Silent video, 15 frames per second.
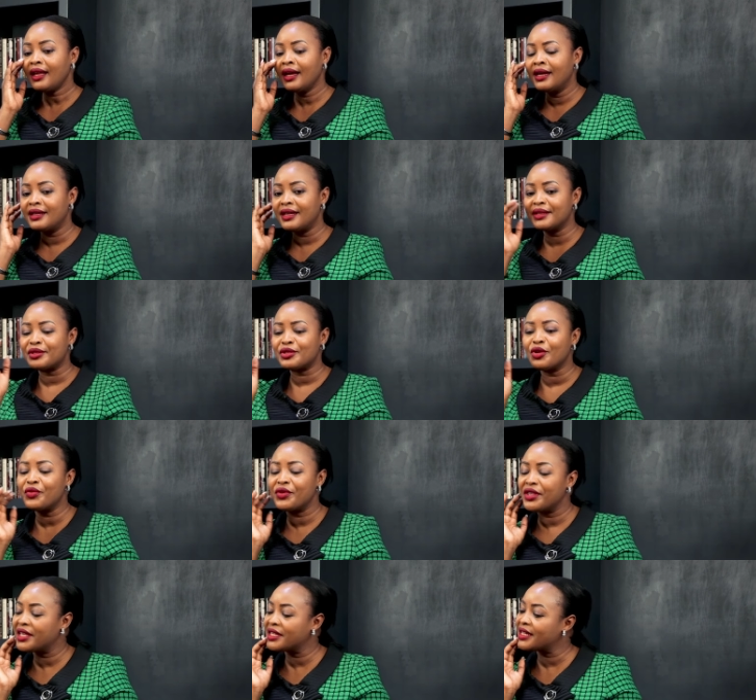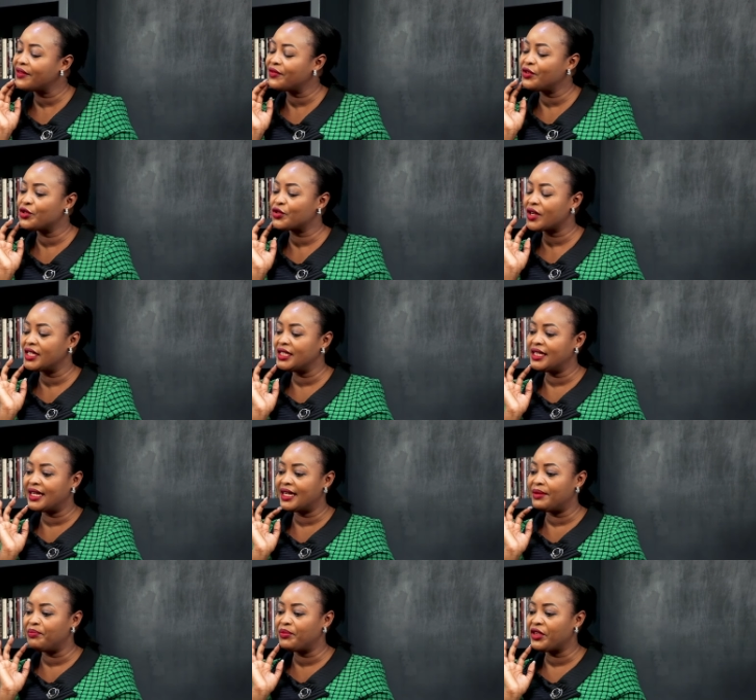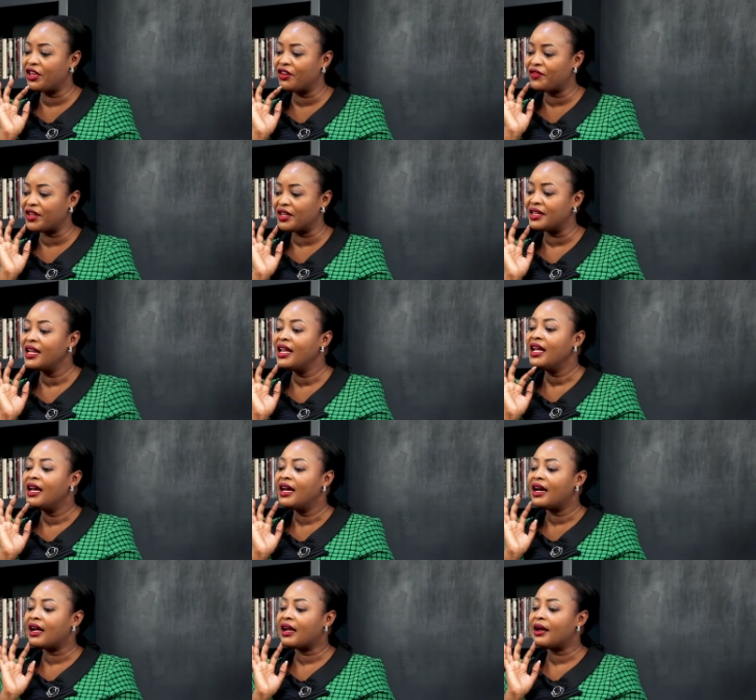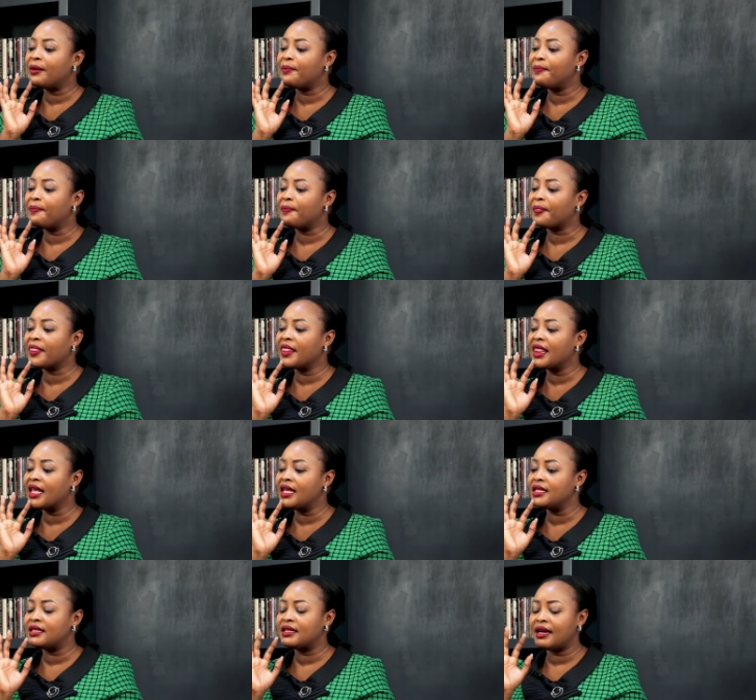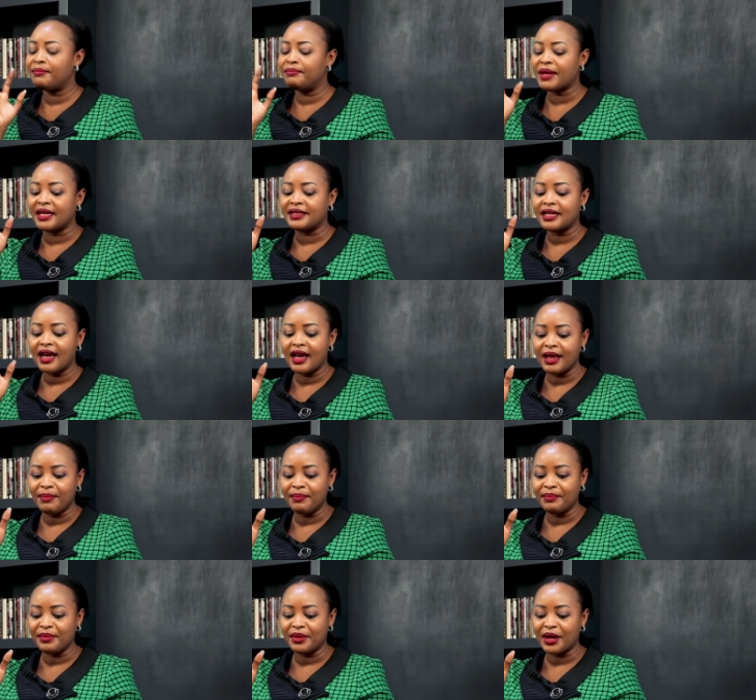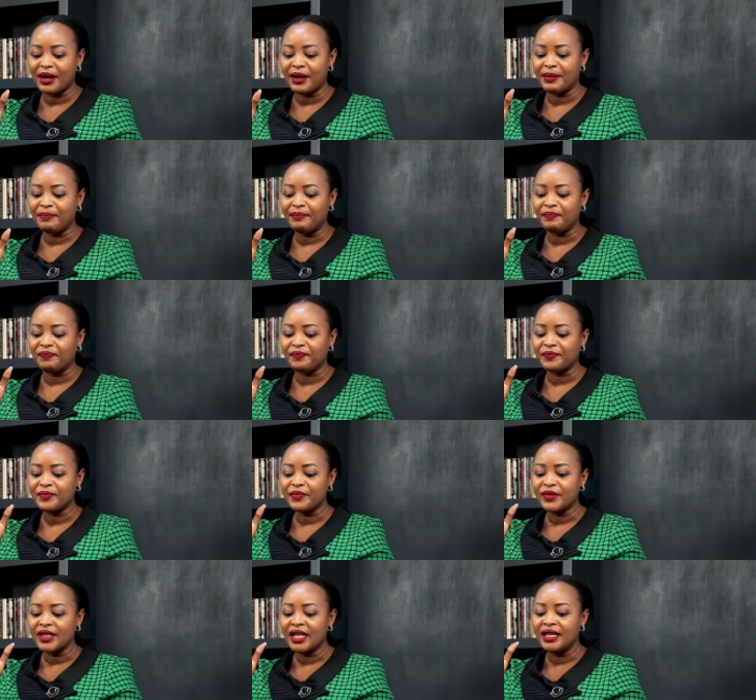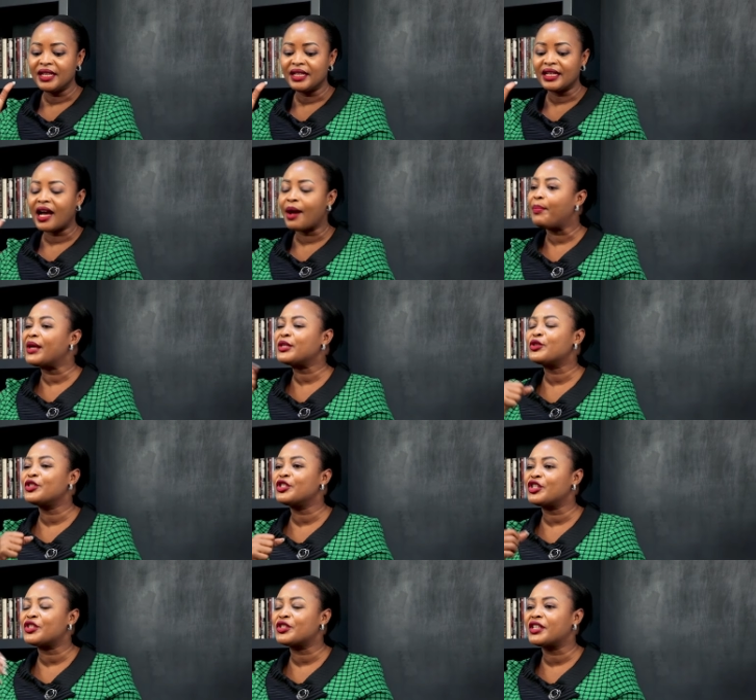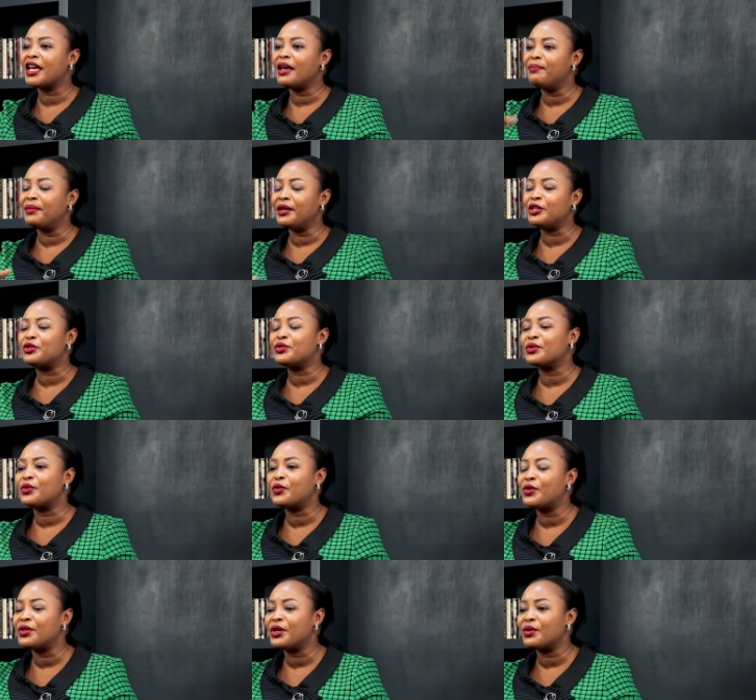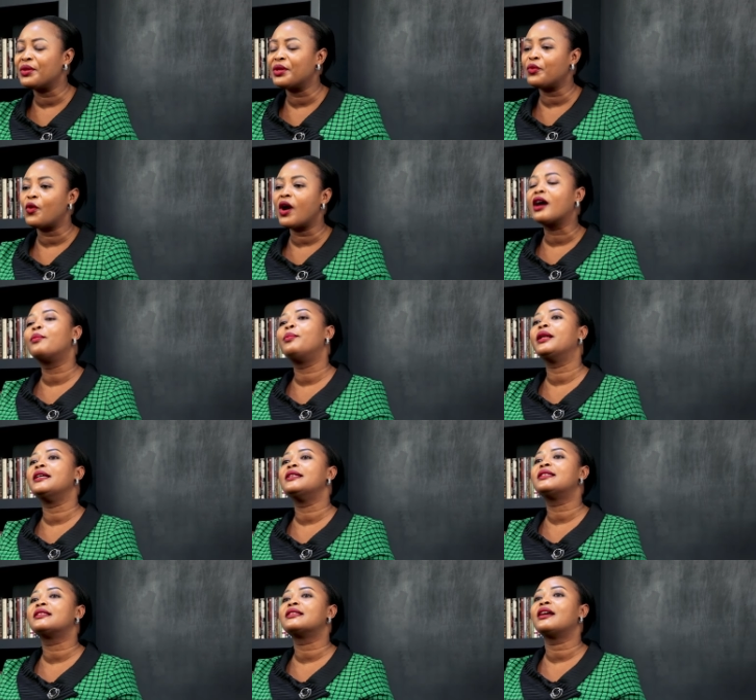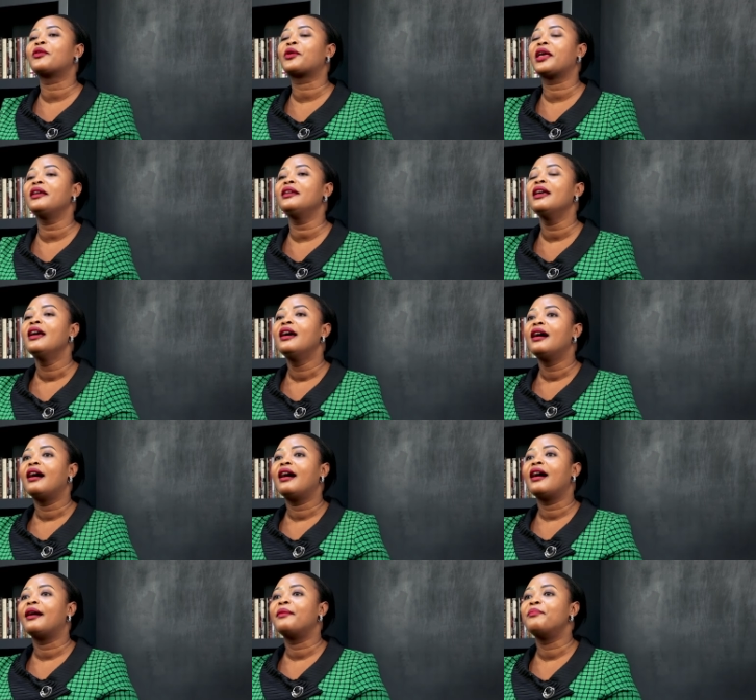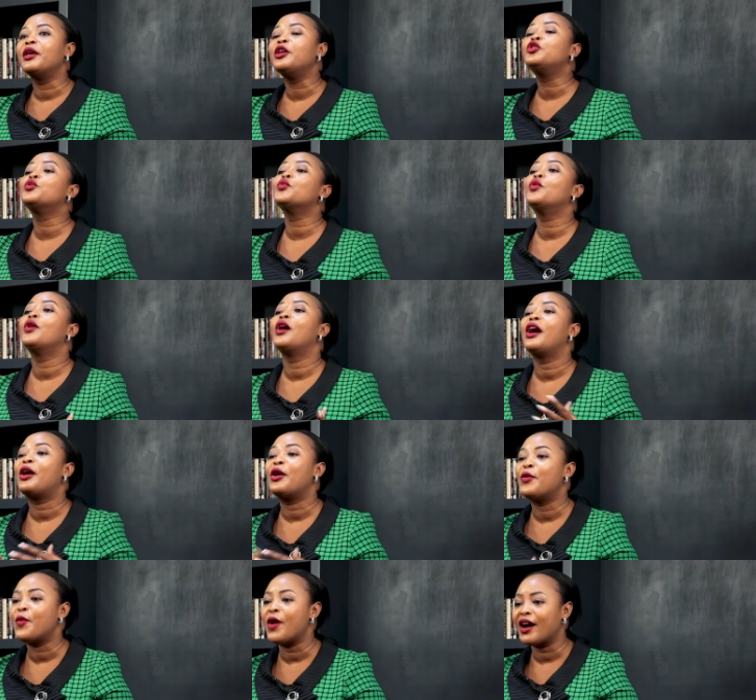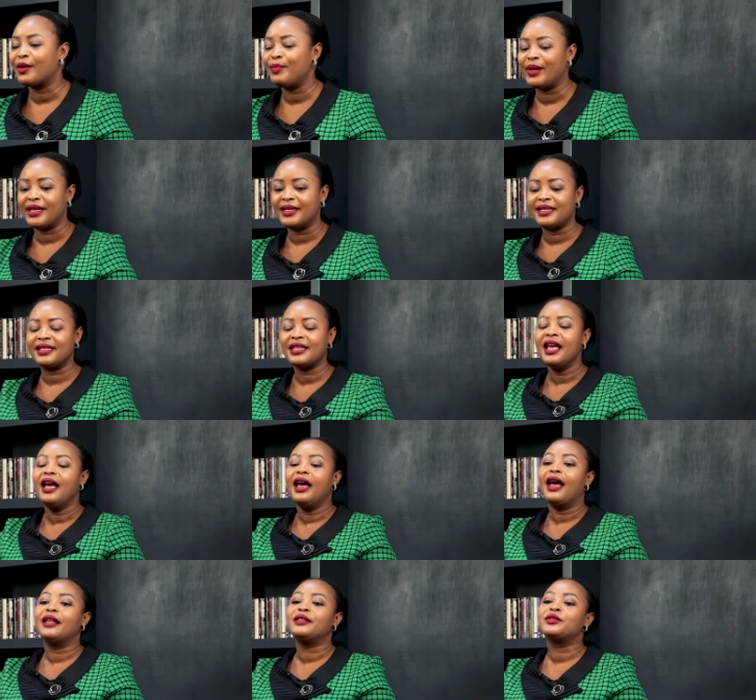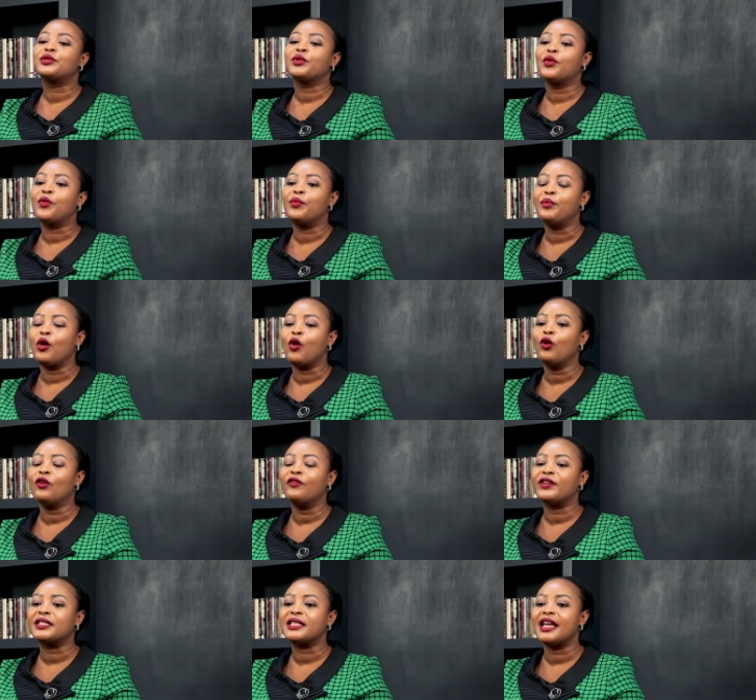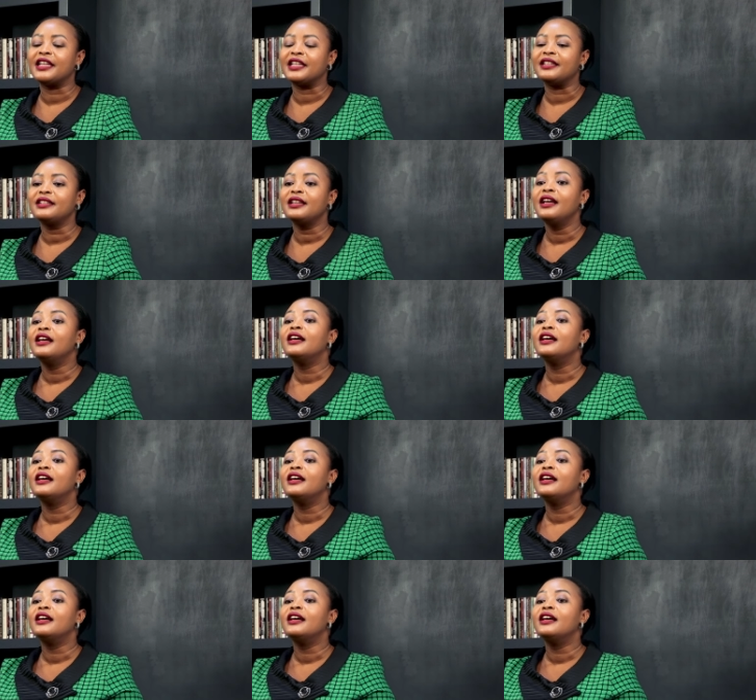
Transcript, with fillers: a, story that I've usually uh, given. Um, there's um, a time um, a person just came into the, the, the workplace, okay, um, into our workplace. And so all of a sudden,